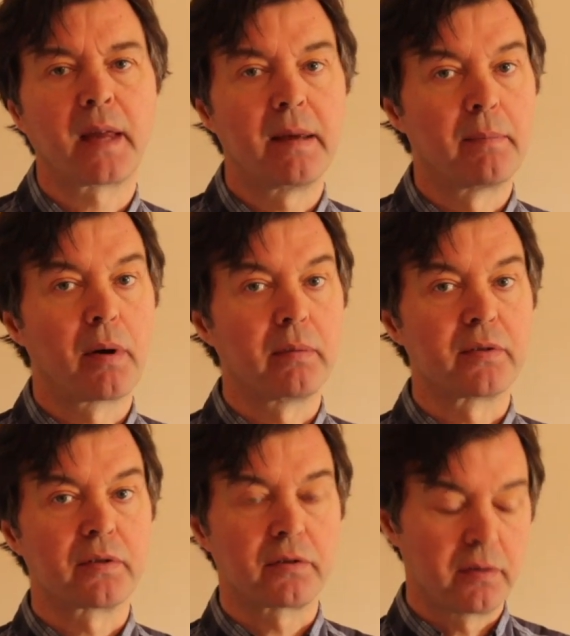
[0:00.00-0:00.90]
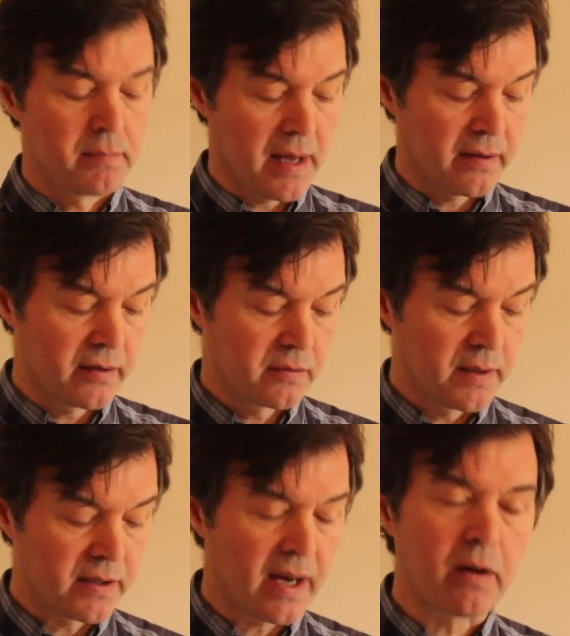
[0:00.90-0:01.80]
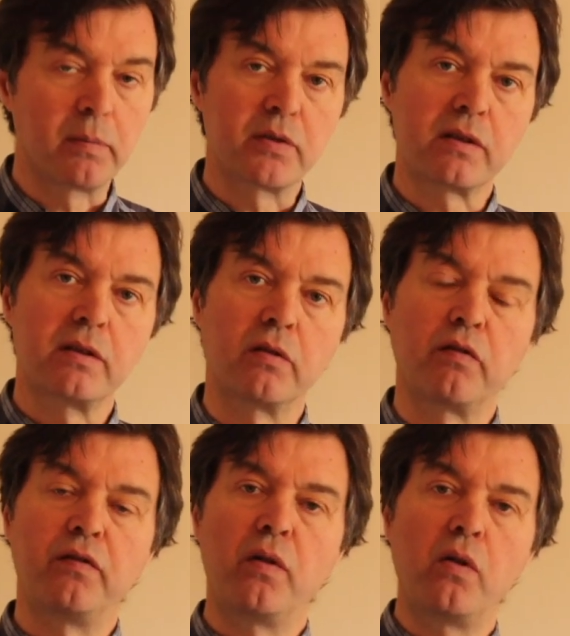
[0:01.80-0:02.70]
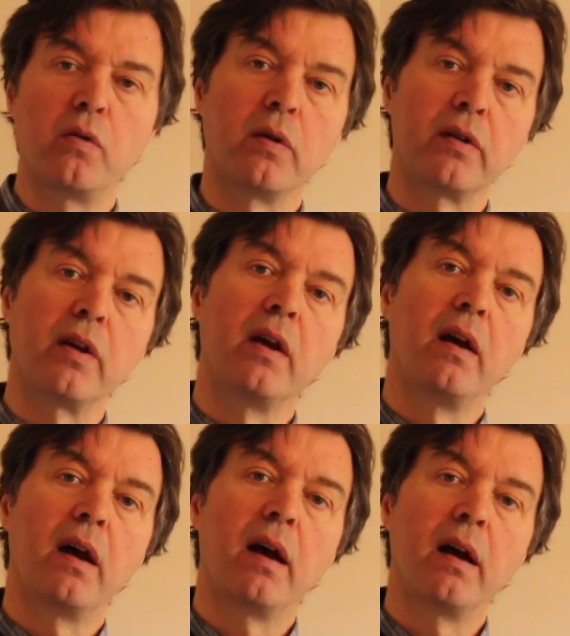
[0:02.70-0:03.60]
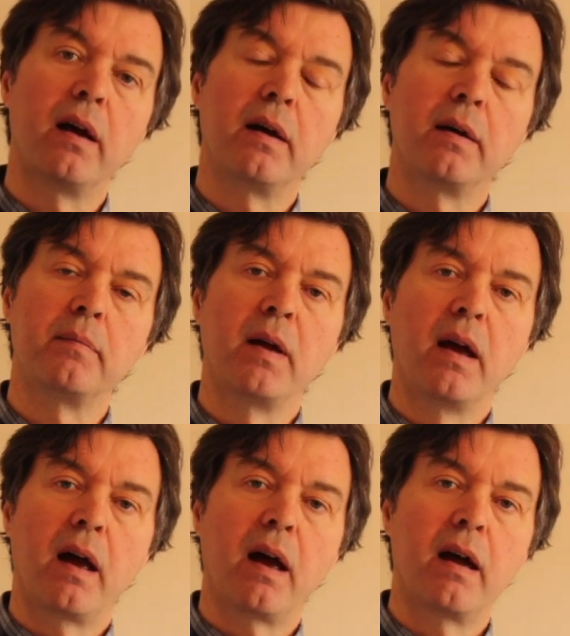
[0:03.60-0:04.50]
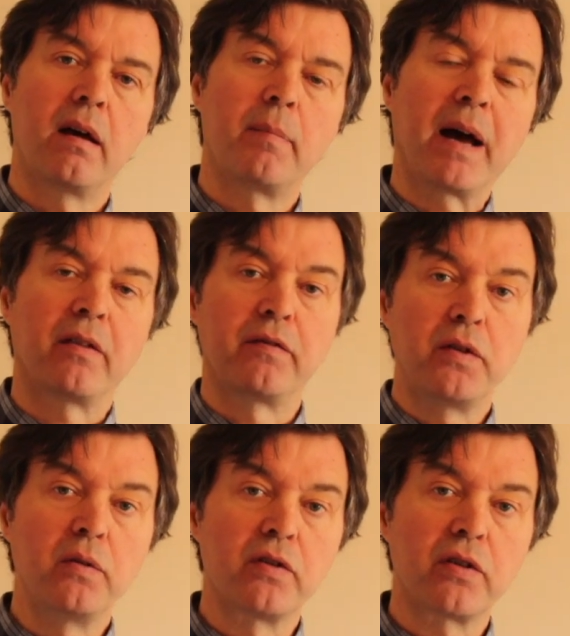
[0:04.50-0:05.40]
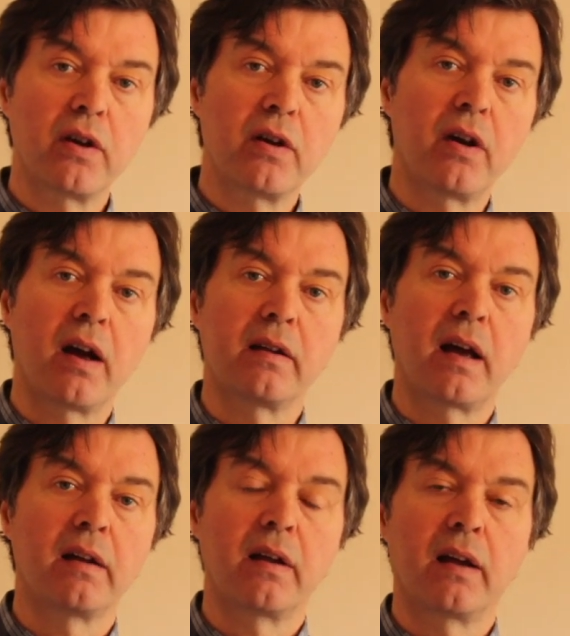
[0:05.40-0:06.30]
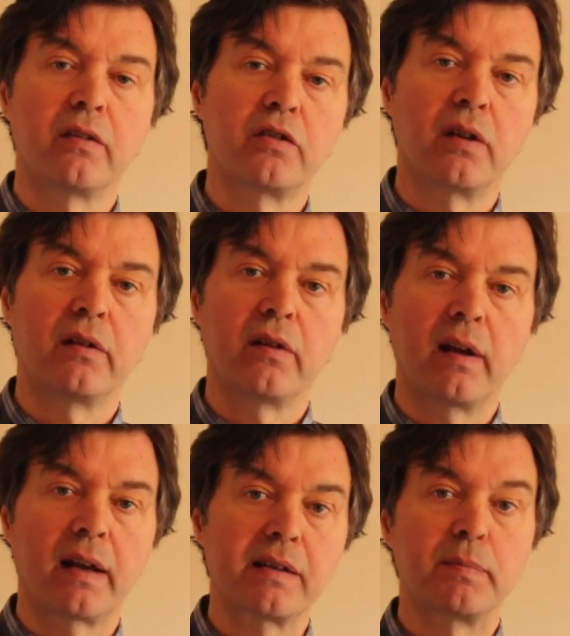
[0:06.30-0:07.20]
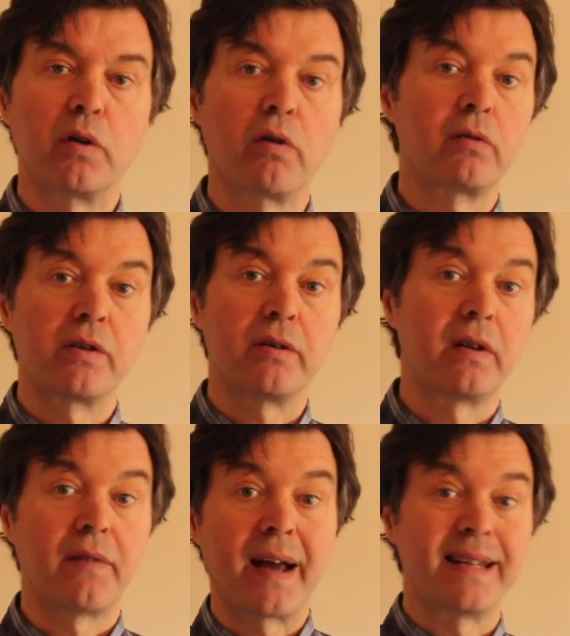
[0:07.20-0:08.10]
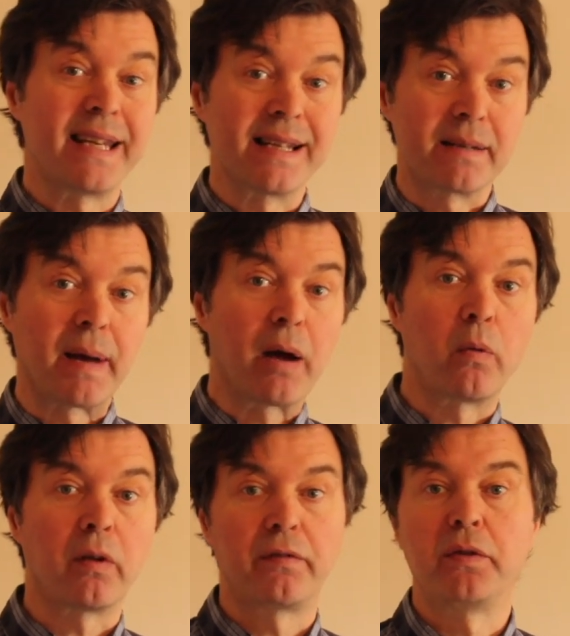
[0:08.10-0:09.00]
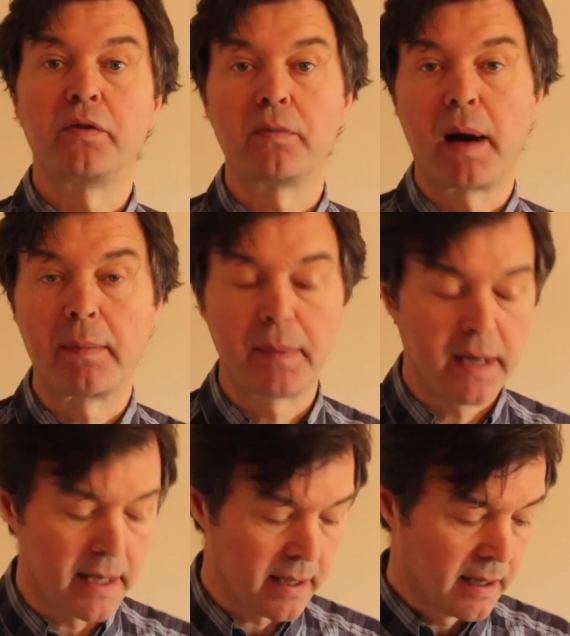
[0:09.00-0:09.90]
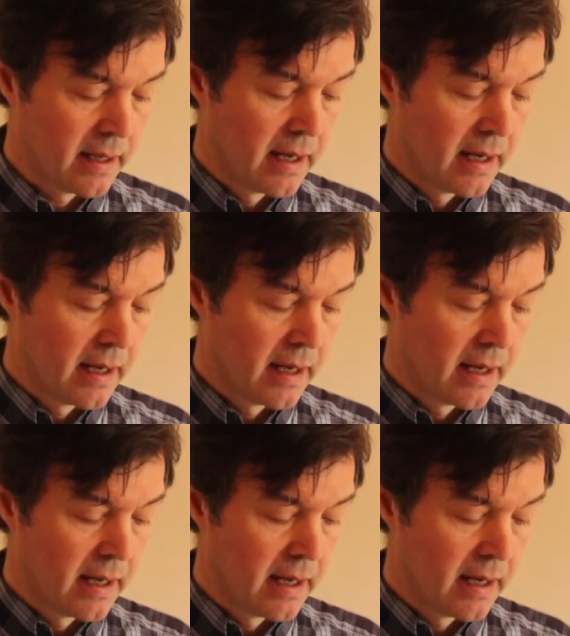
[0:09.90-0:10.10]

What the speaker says: in problem structuring methods, which helps us look forward about the future and explore alternative ideas about what the future might be.